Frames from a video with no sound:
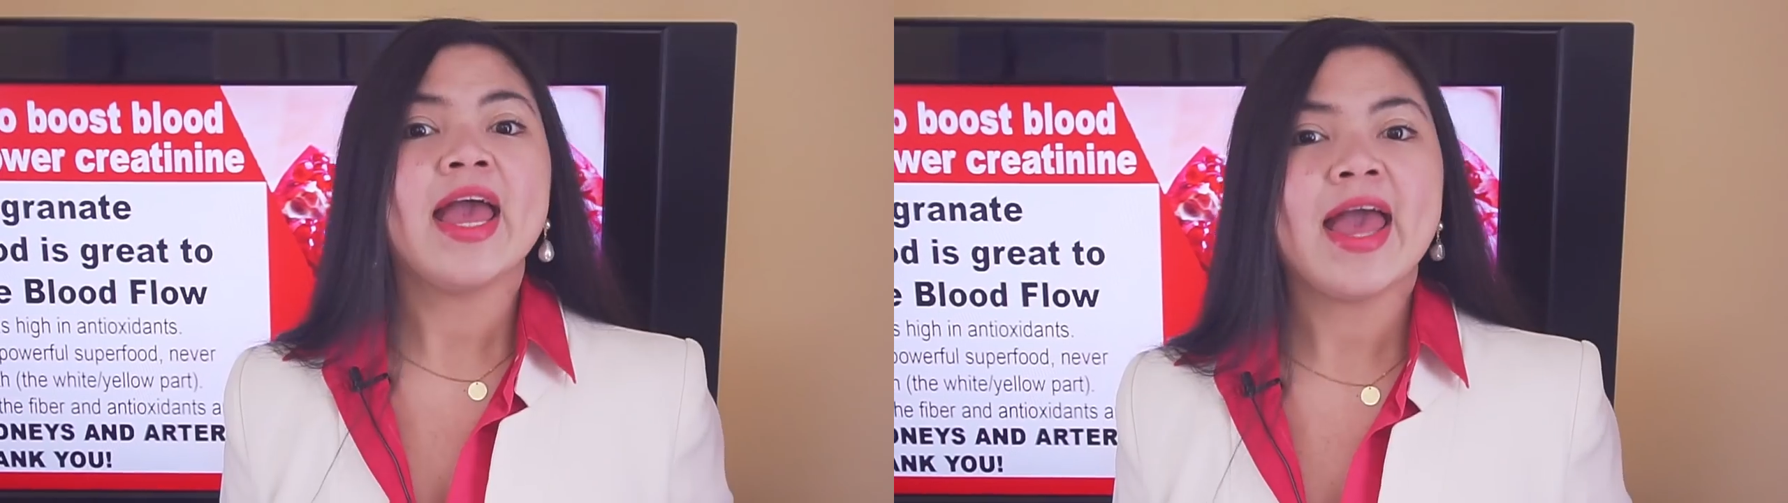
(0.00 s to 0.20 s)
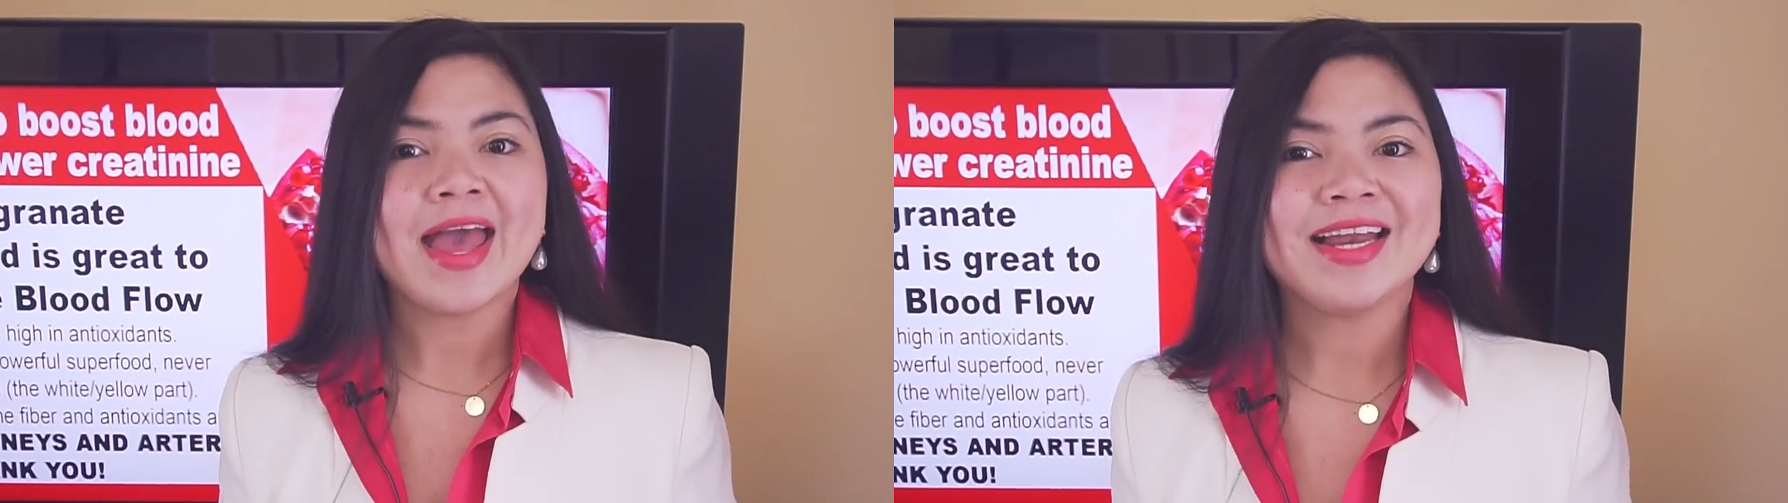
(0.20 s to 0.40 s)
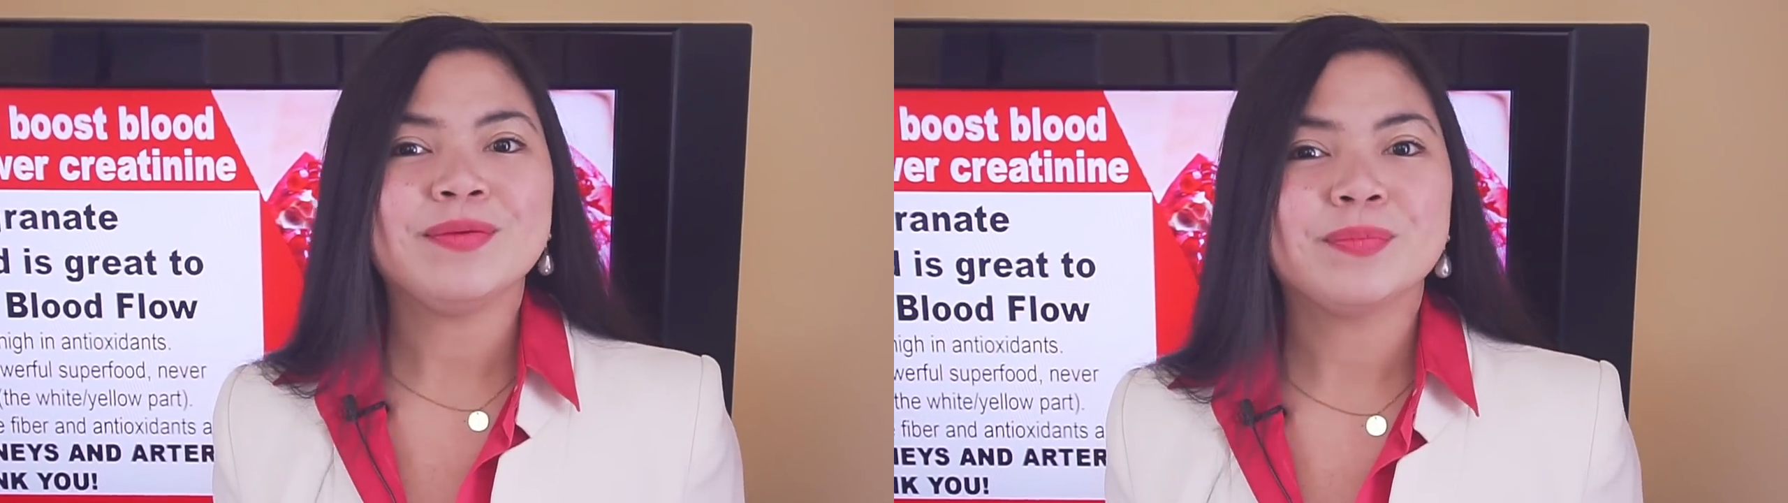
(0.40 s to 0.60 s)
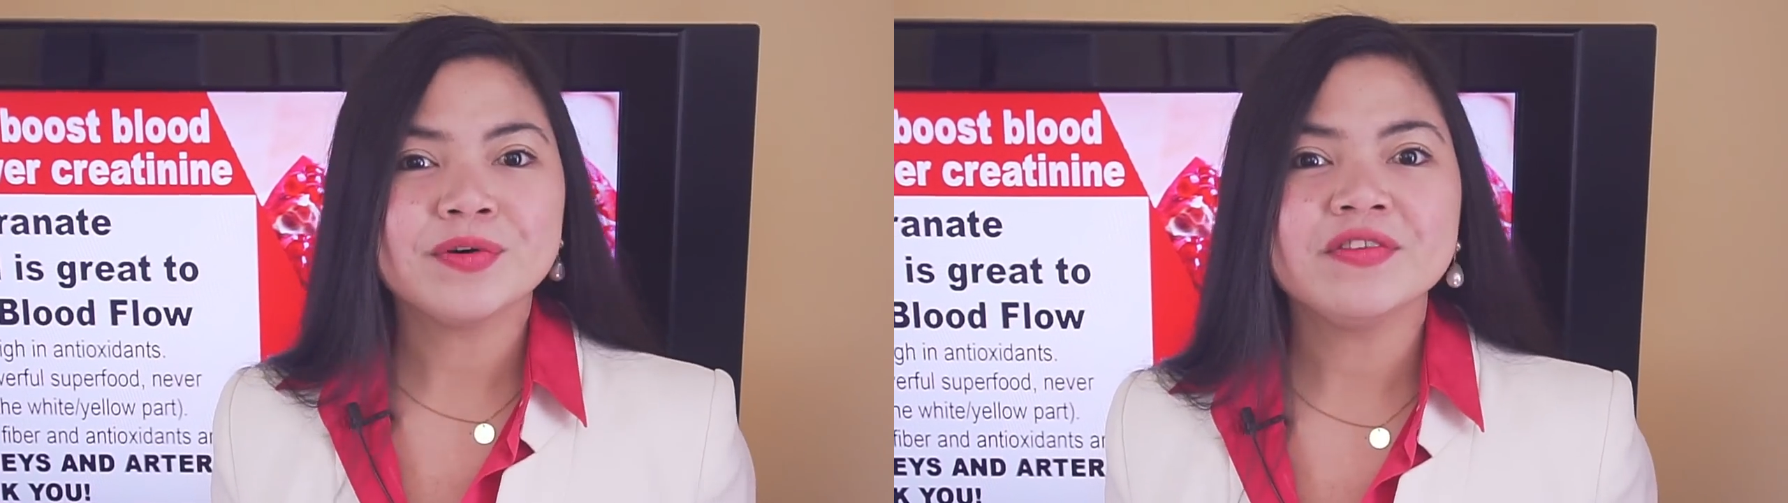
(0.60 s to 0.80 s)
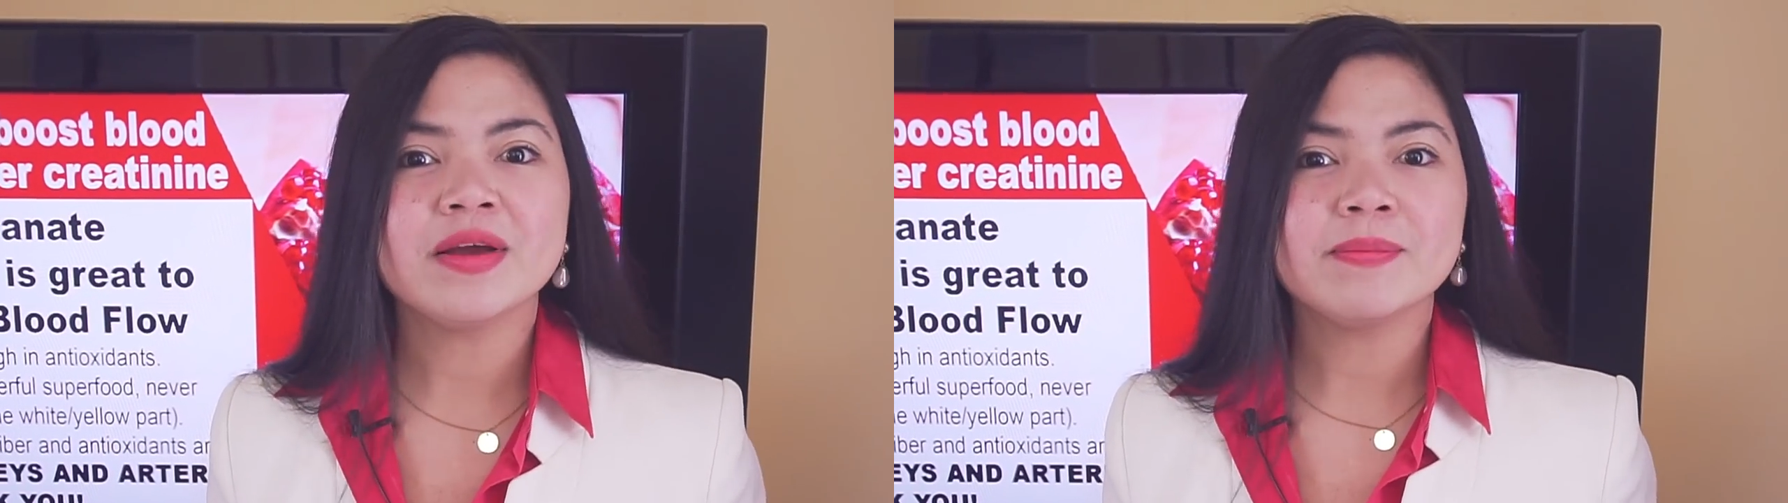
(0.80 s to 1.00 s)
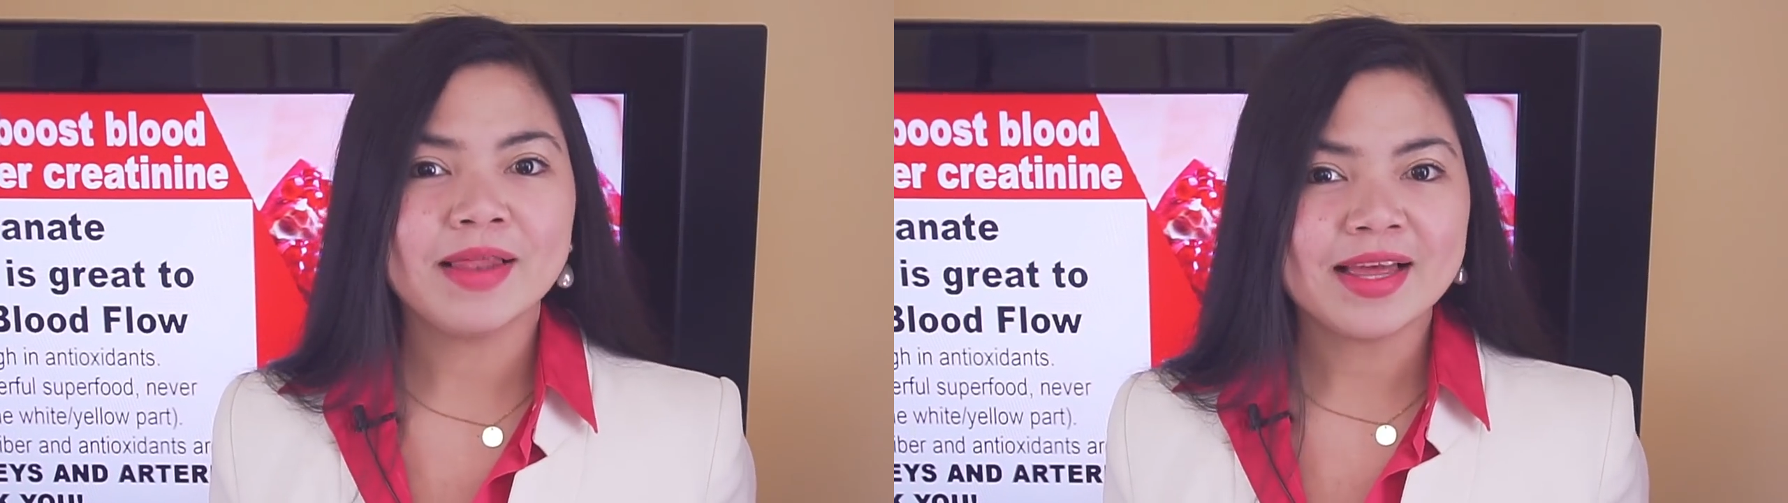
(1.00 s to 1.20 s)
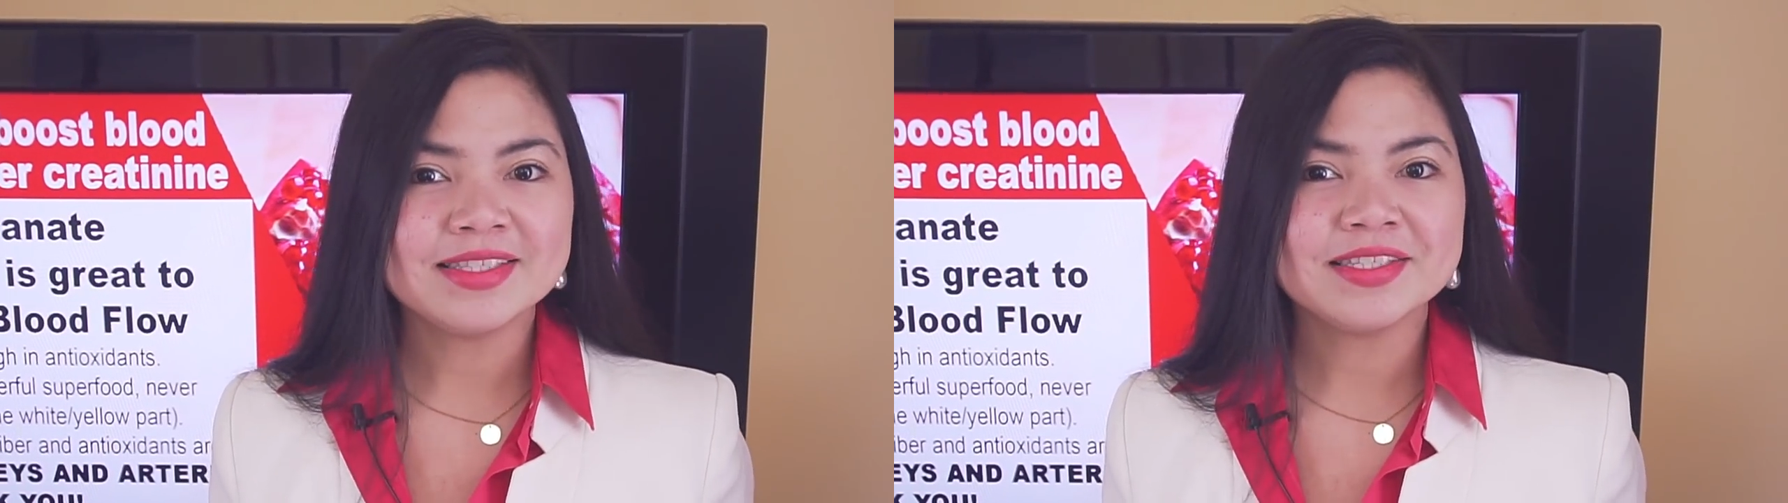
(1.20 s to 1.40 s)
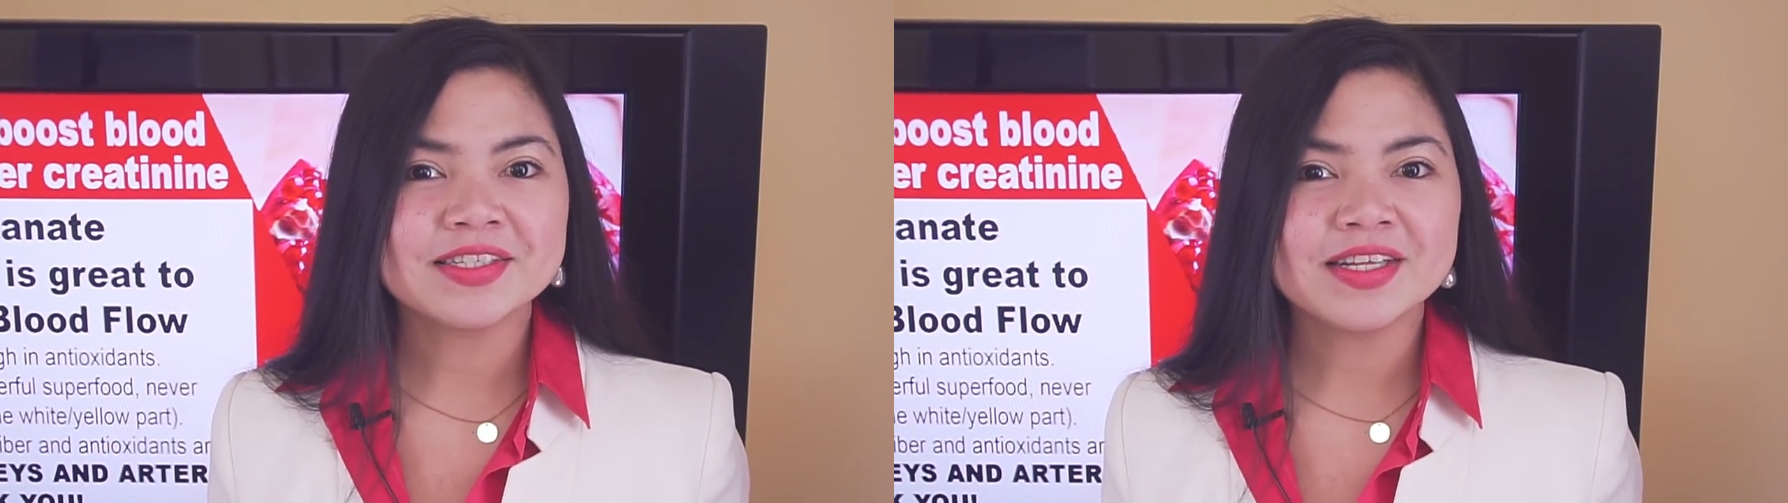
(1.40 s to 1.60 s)
And improving blood
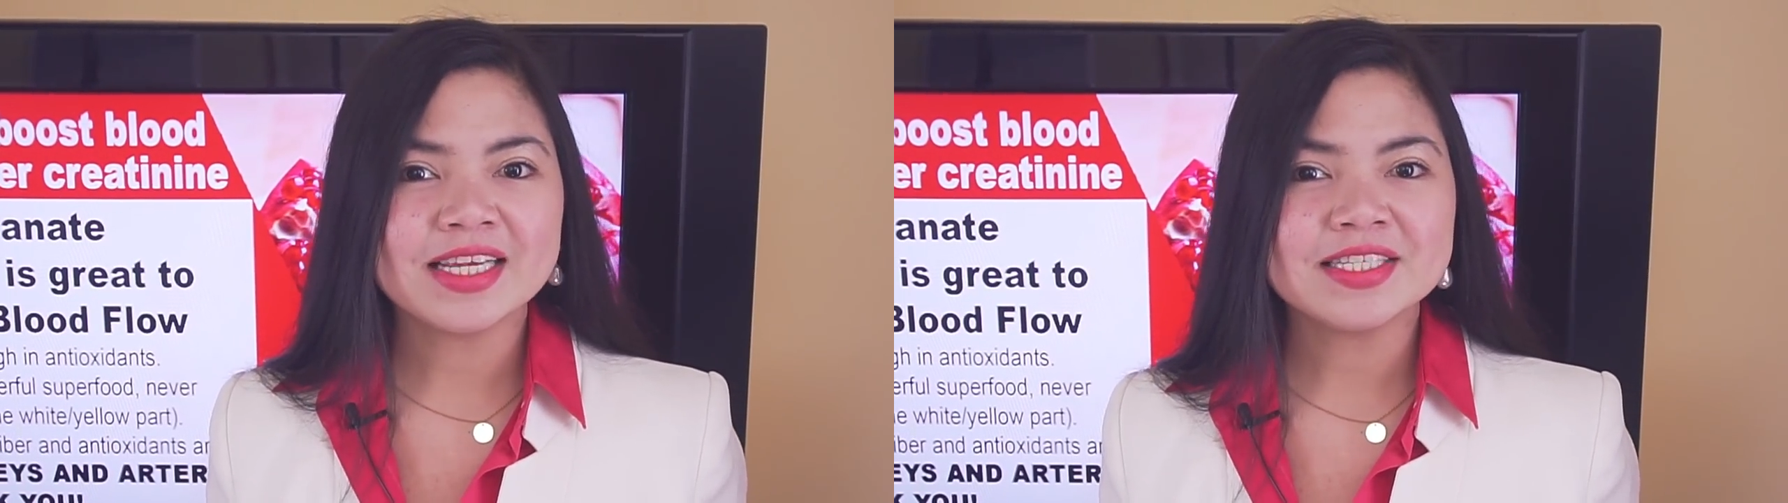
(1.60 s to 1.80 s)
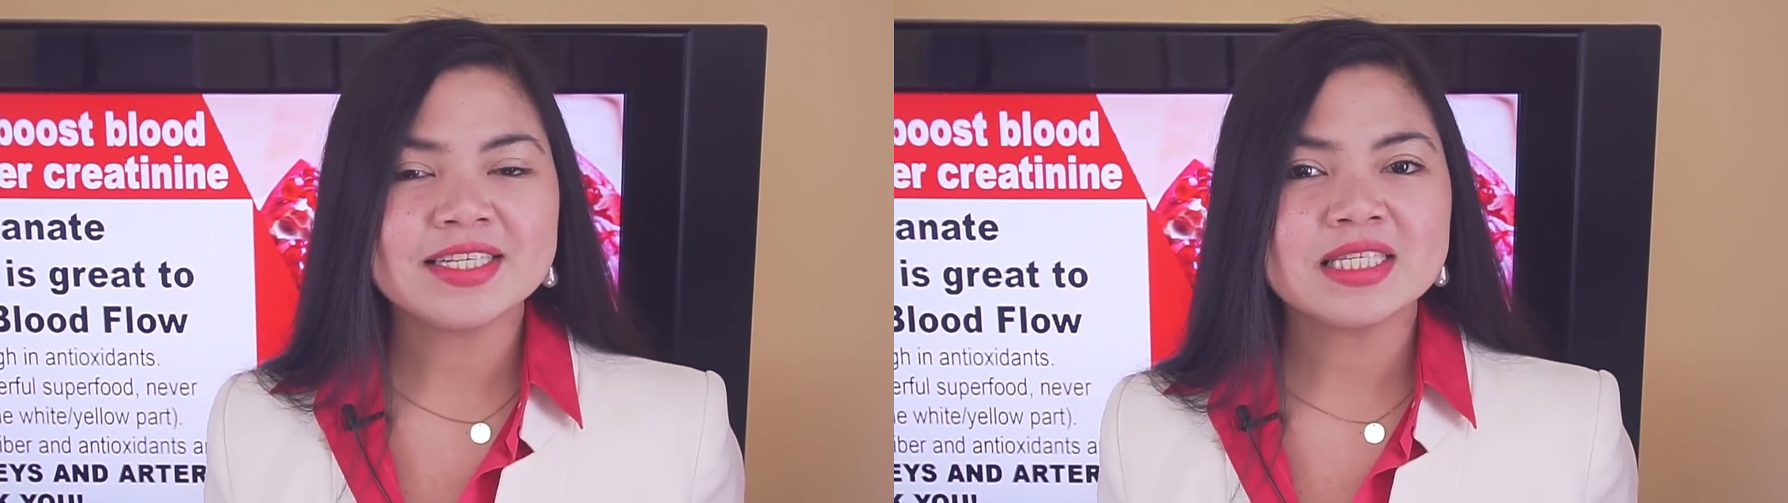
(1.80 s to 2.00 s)
circulation